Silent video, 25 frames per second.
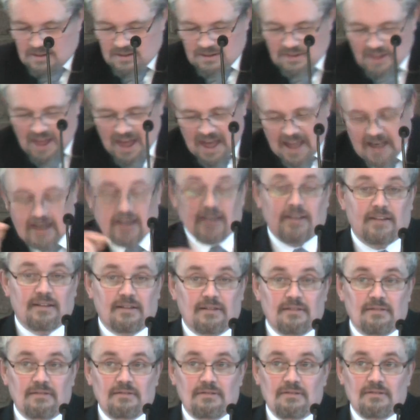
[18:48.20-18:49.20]
Then,
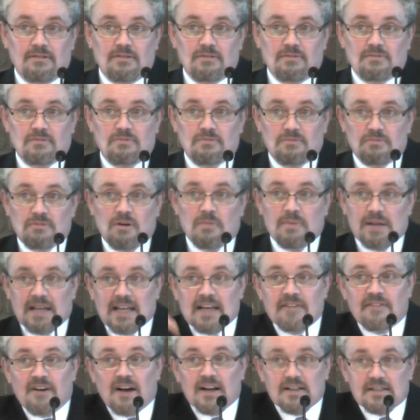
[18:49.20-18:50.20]
when we
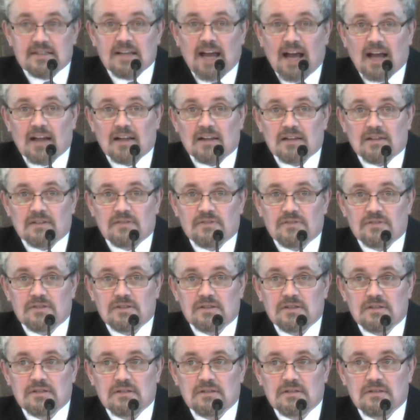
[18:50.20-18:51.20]
give ourselves,
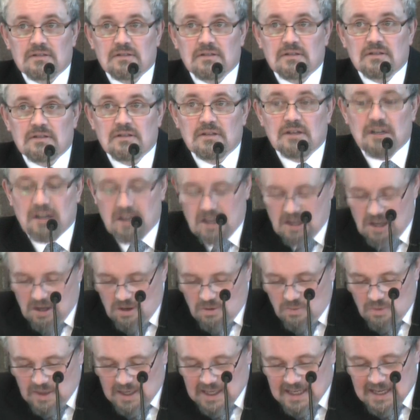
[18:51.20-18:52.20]

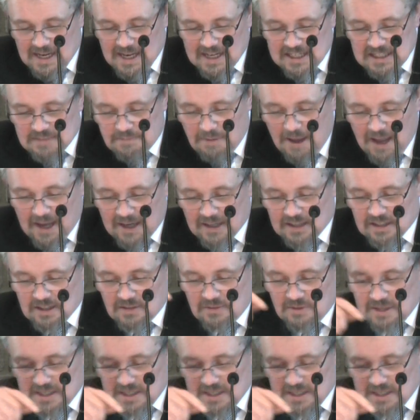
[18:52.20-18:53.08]
we can expect to